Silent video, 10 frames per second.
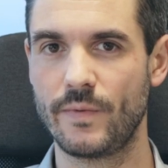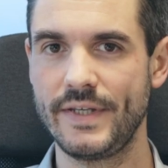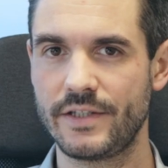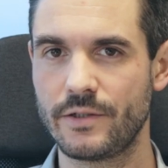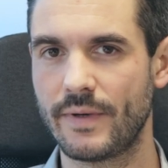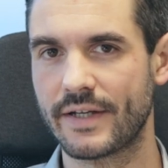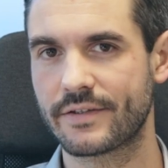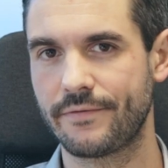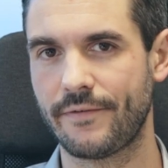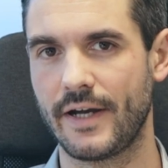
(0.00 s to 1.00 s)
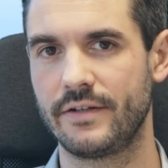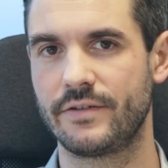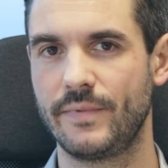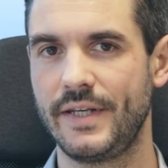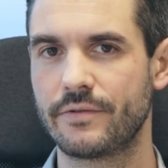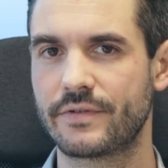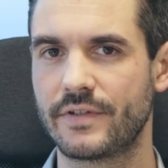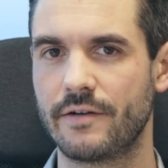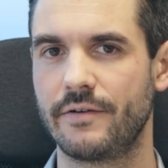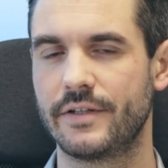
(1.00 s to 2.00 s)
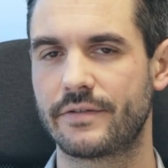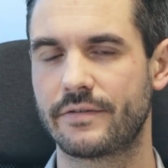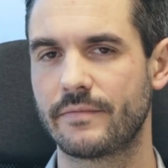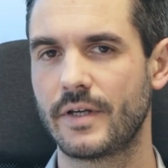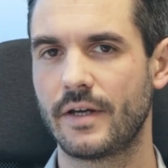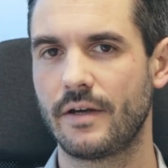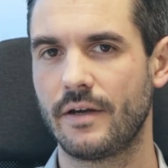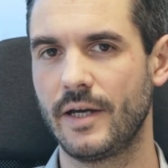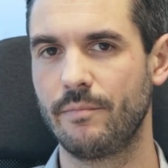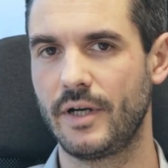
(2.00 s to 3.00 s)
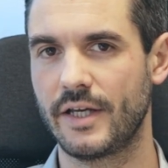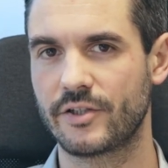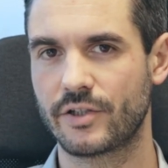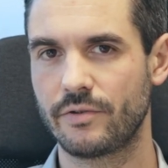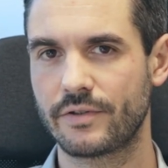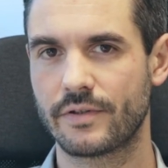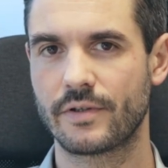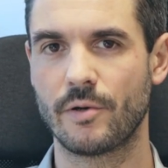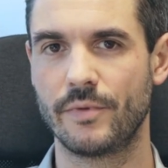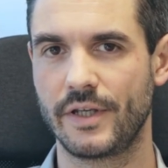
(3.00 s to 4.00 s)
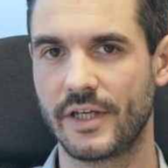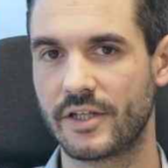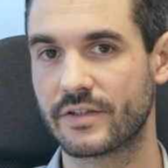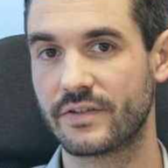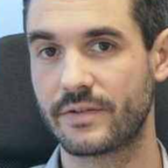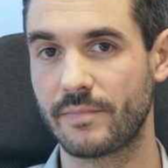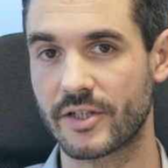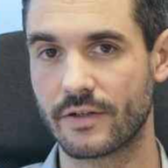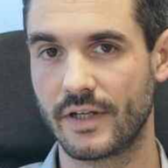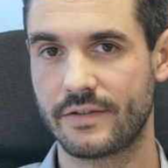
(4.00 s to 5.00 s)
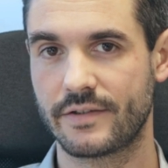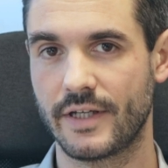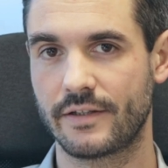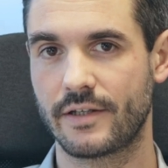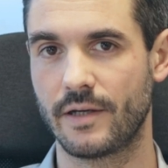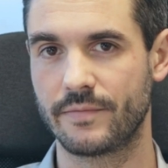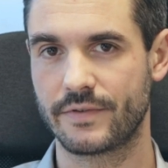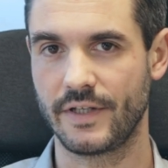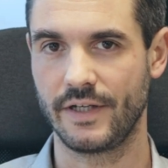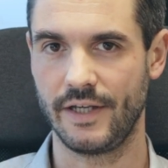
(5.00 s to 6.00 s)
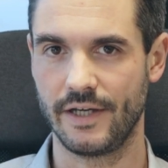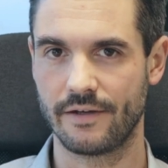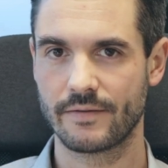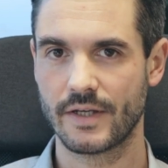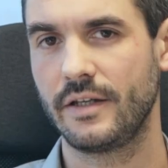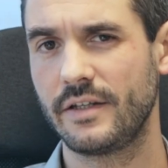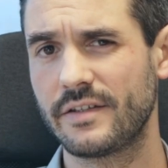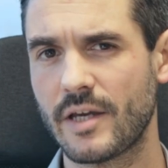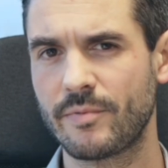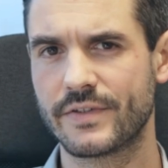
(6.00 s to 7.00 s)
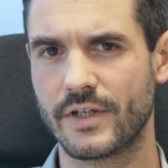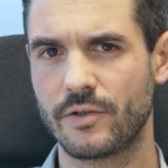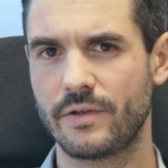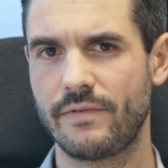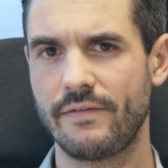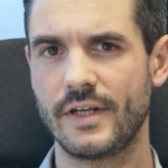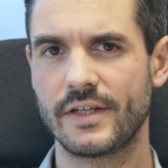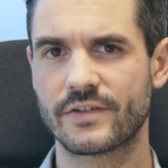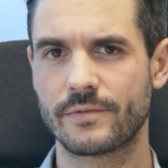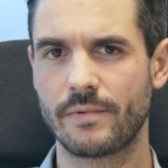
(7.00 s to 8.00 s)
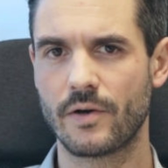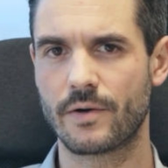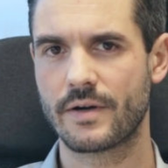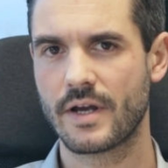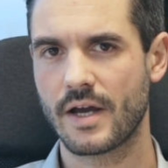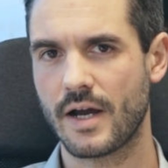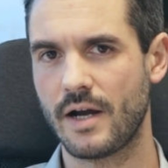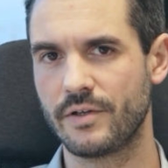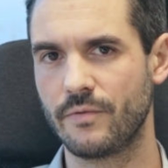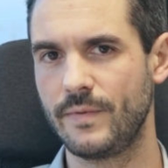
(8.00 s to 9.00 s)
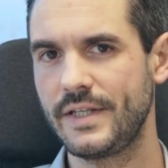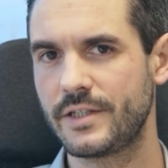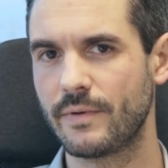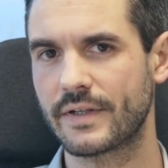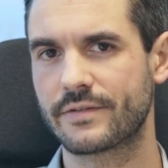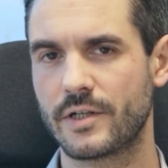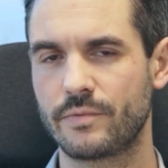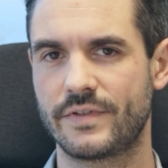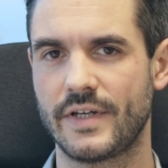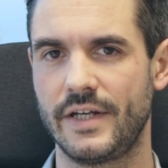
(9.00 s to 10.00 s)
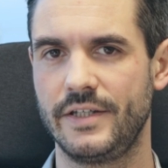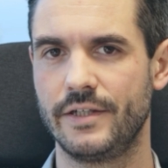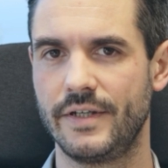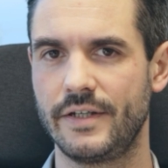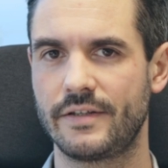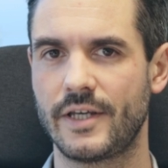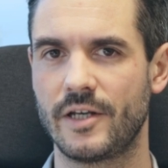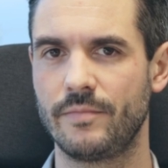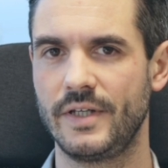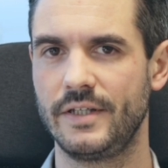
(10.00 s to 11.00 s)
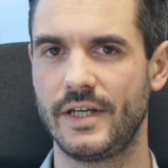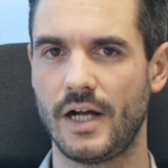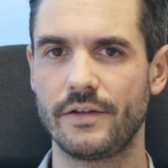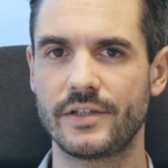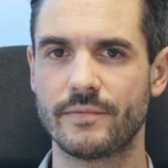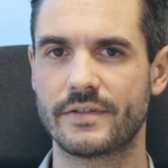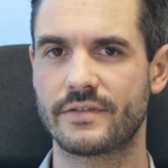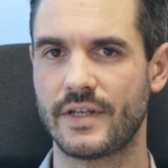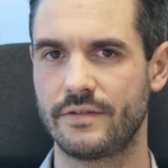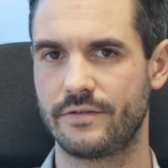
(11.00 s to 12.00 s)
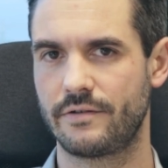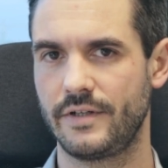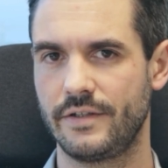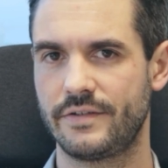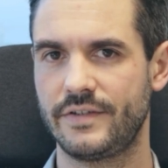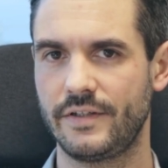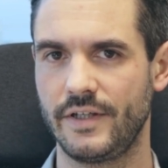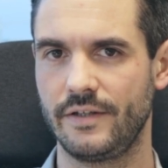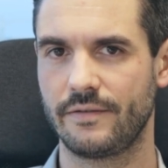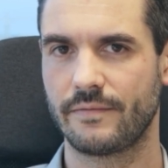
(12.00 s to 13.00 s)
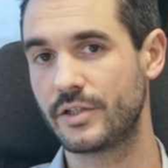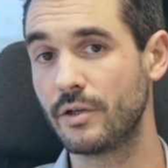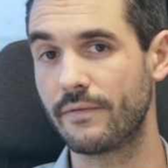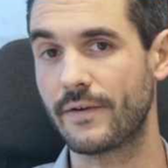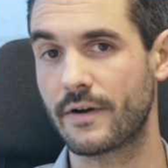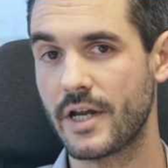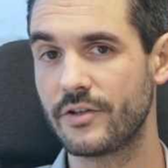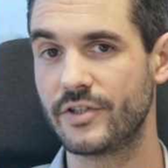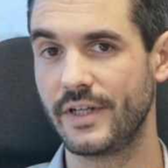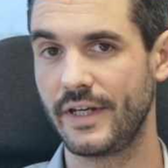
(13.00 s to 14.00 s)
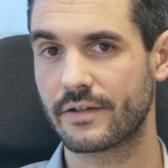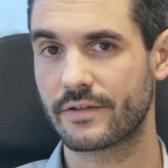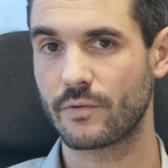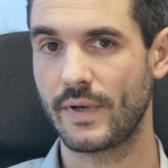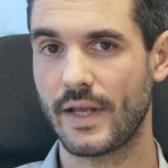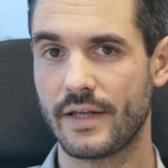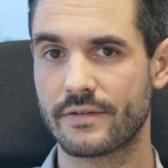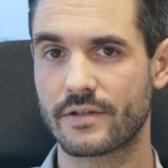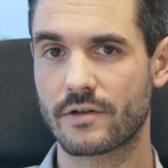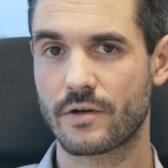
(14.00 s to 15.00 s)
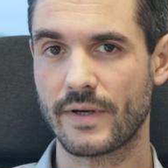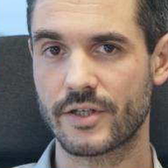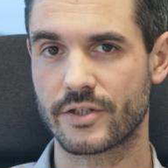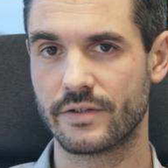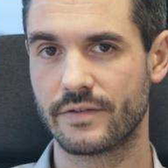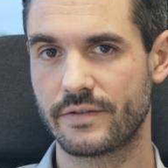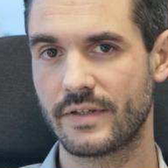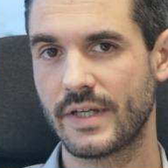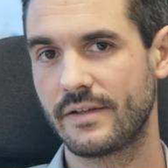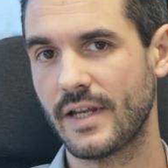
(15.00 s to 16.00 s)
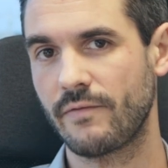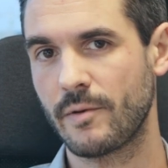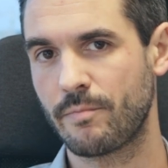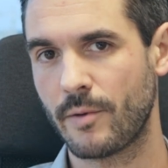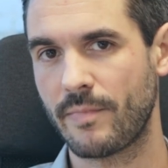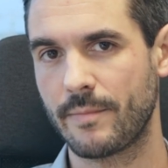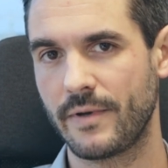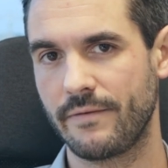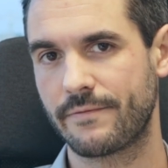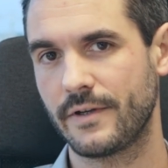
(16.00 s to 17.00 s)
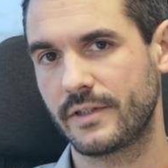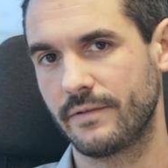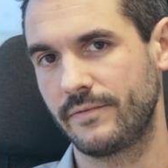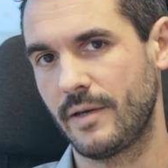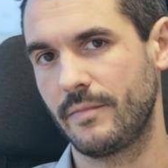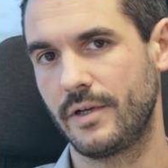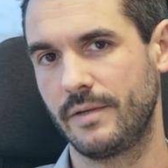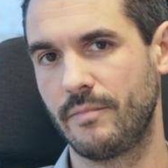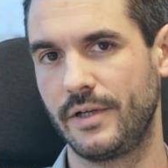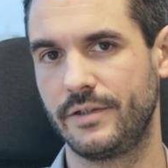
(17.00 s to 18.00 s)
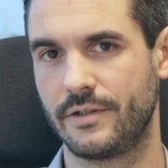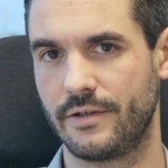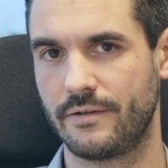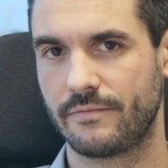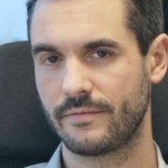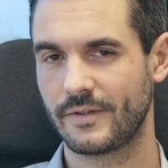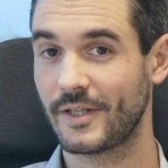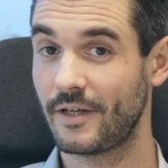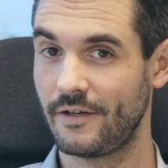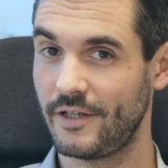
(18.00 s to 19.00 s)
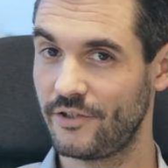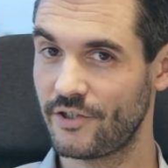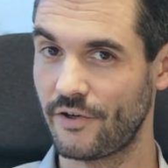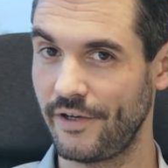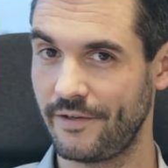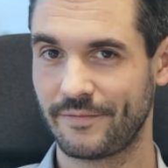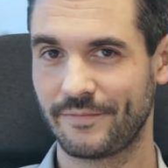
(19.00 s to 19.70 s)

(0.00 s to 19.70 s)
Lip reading: V2X Files video series. I'm Balázs Tóth, Communications Specialist at Comsignia. In this episode, we will explore how the V2X roadside unit can be the ultimate sensor in a city. Two of our engineers will answer questions that will pop up in front of them on a monitor. Enjoy!